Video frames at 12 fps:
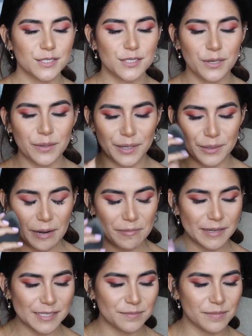So I grab
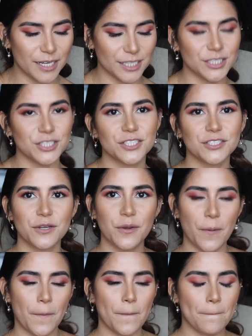my sponge,
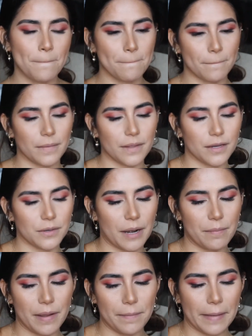I
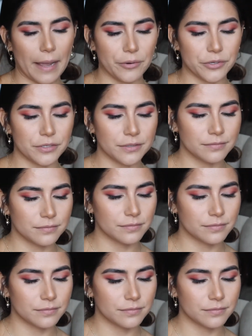grab my powder,